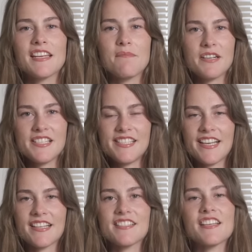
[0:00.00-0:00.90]
number
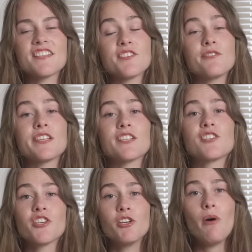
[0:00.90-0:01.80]
6 is using
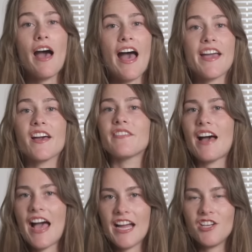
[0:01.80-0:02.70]
too high of a
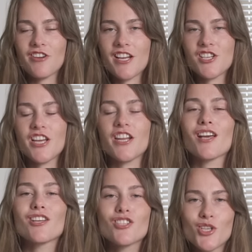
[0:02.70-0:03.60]
hydration
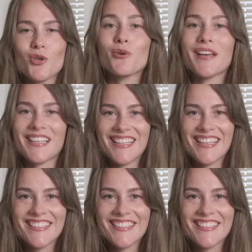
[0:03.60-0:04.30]
too quickly.